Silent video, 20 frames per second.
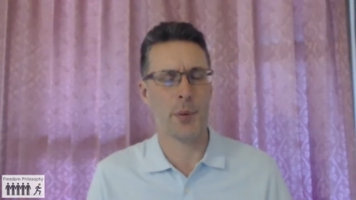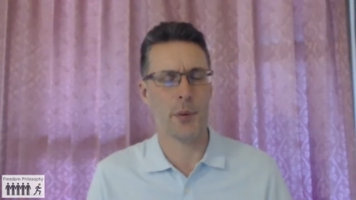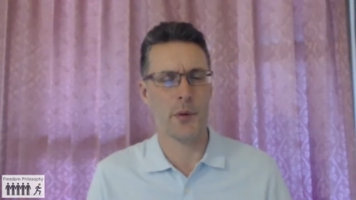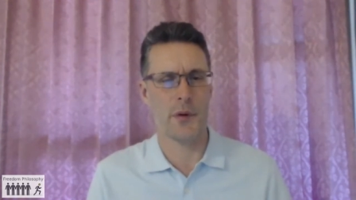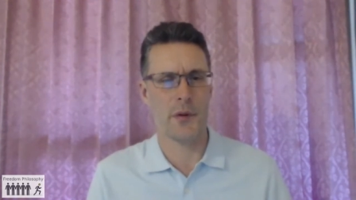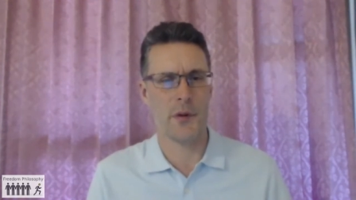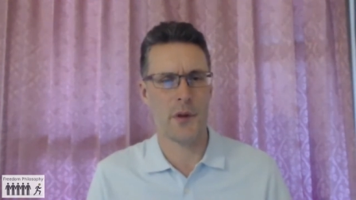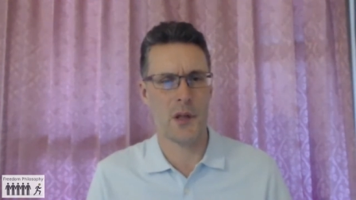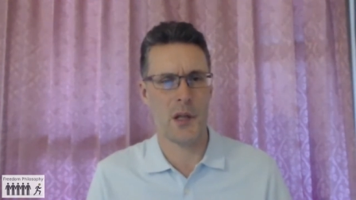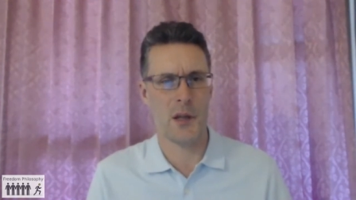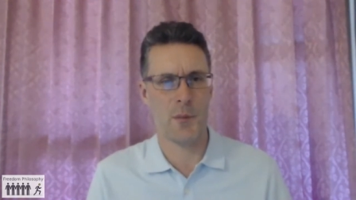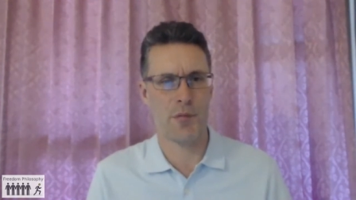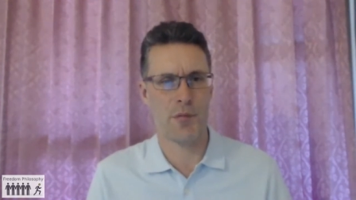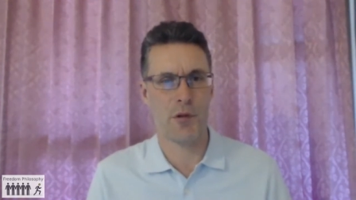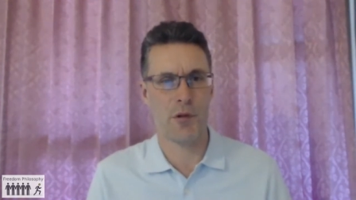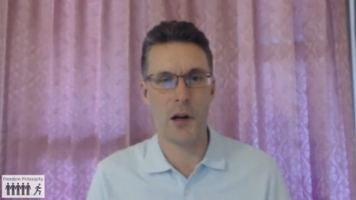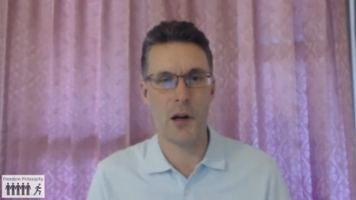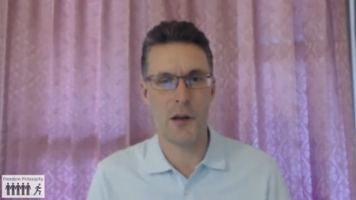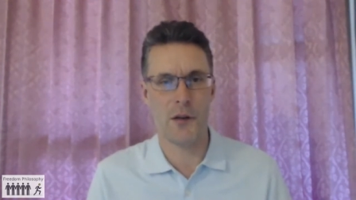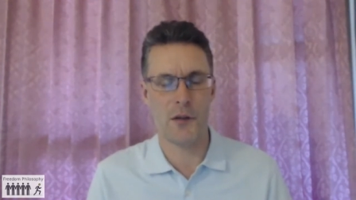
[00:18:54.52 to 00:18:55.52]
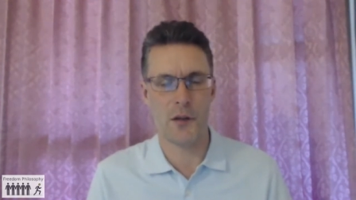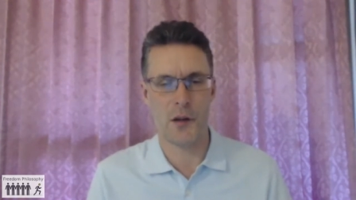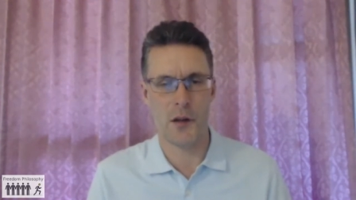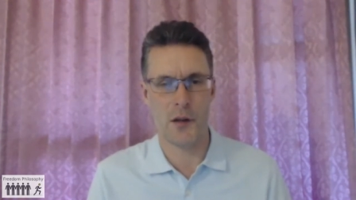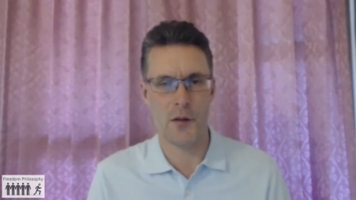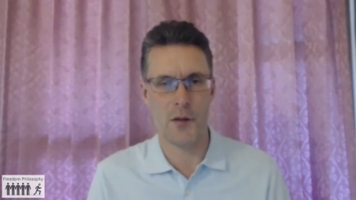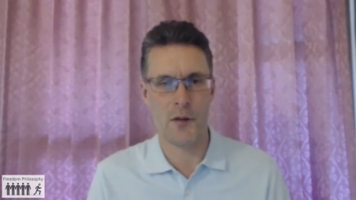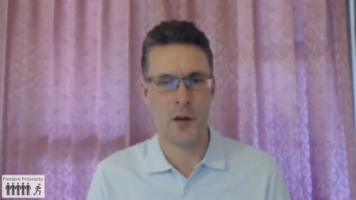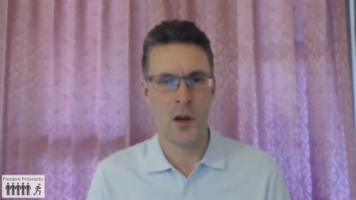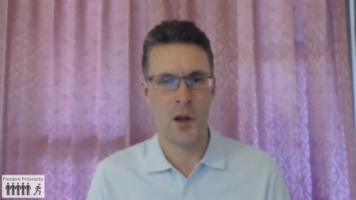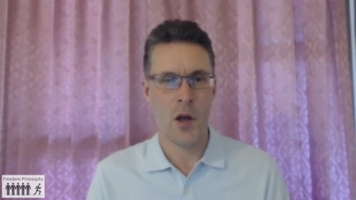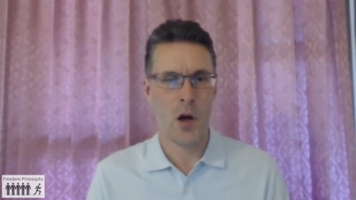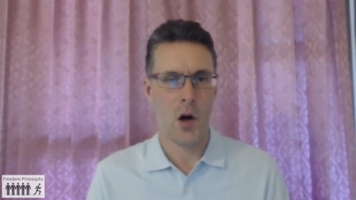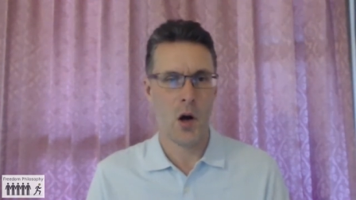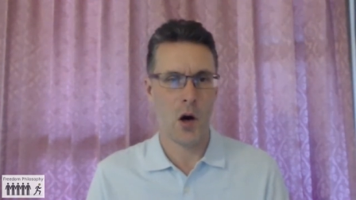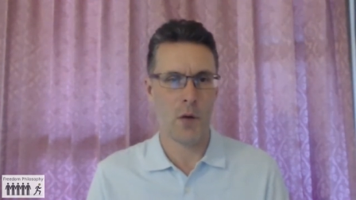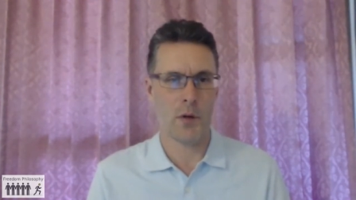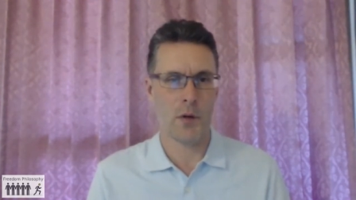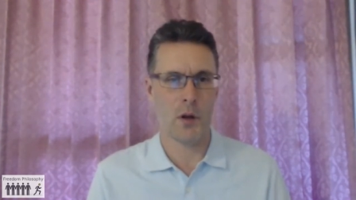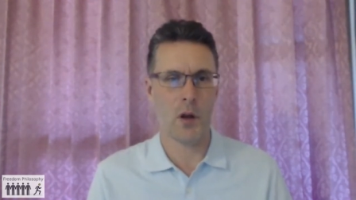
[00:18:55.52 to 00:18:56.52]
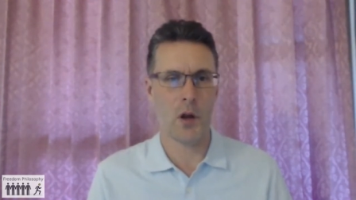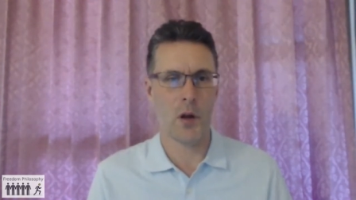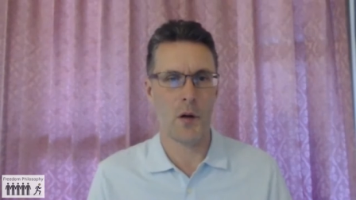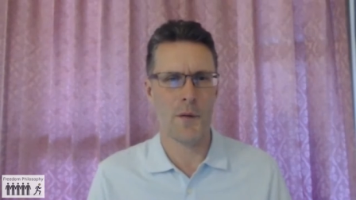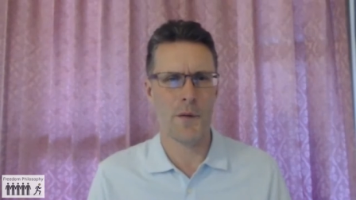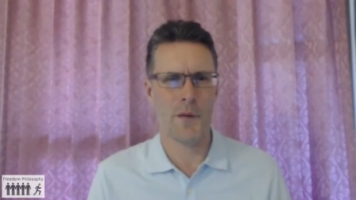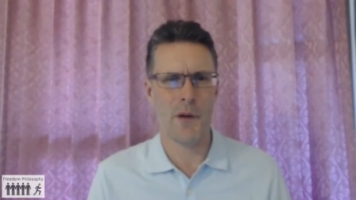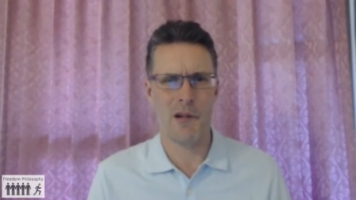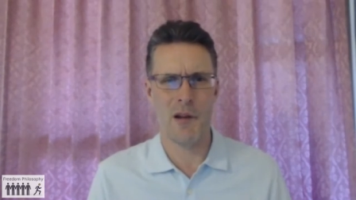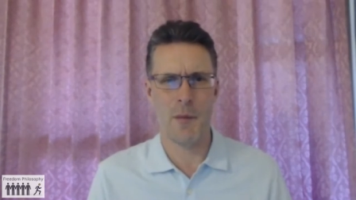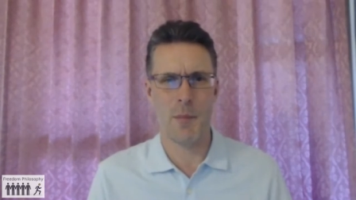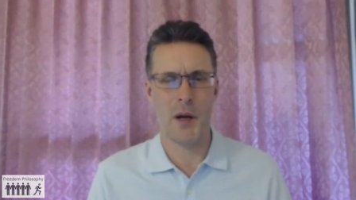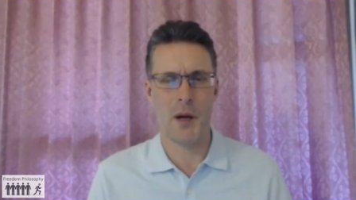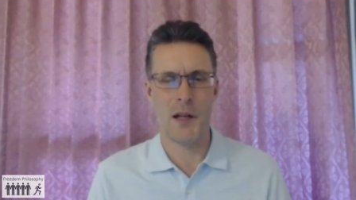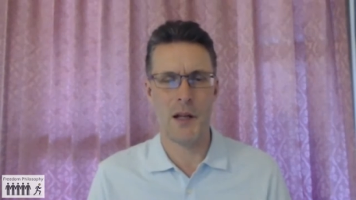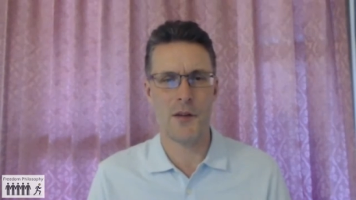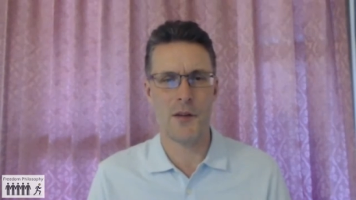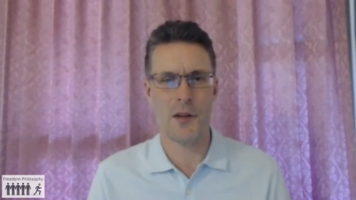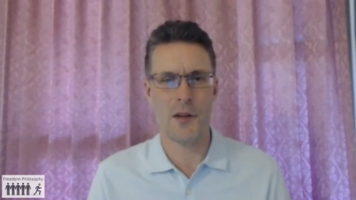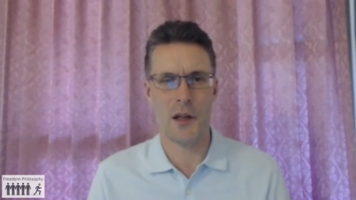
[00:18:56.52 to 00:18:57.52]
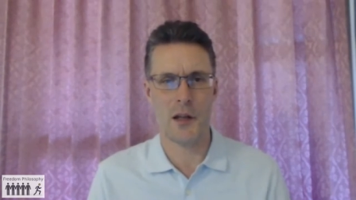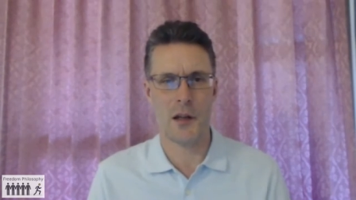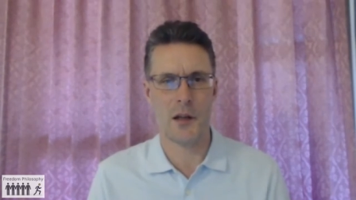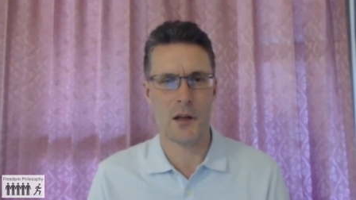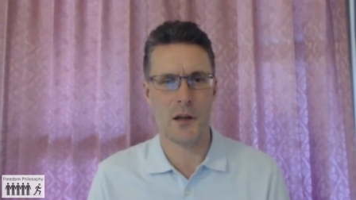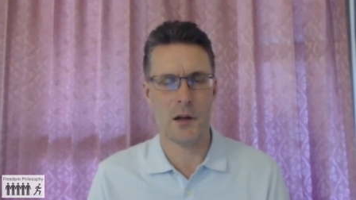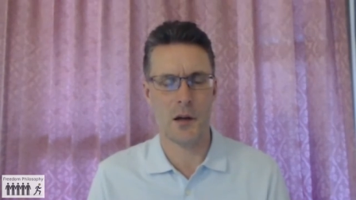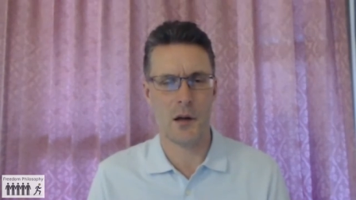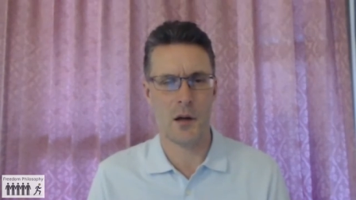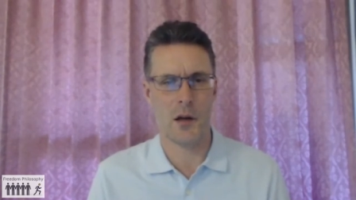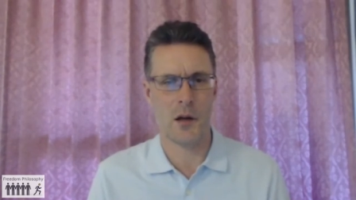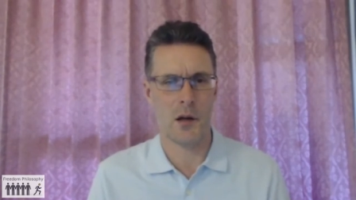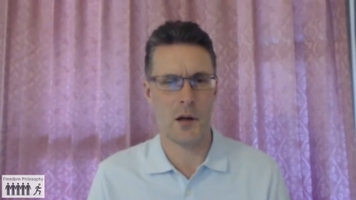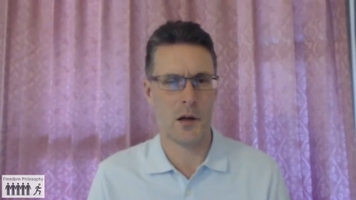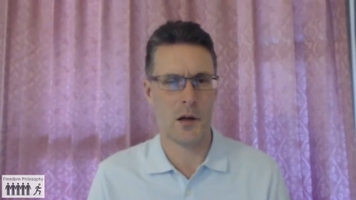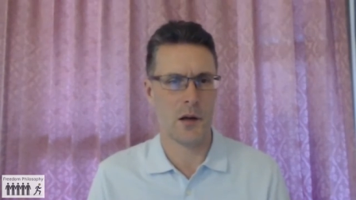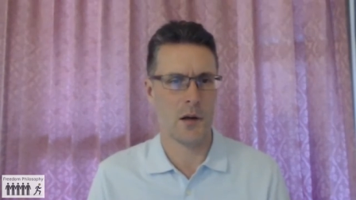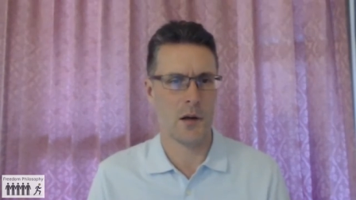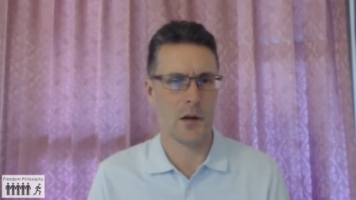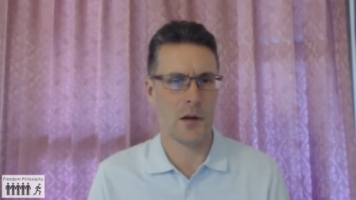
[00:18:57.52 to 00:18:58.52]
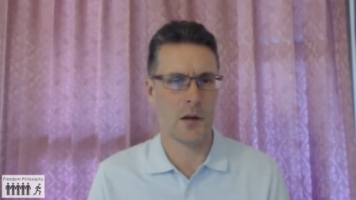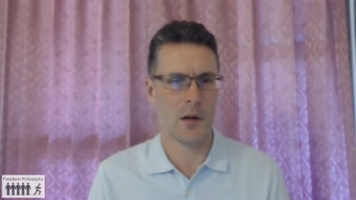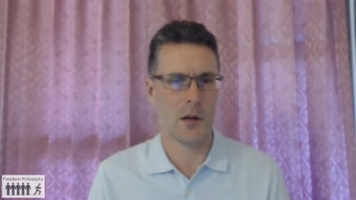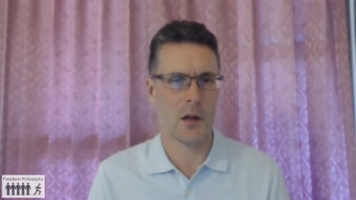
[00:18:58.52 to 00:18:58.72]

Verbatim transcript: the prices of a lot of very basic uh,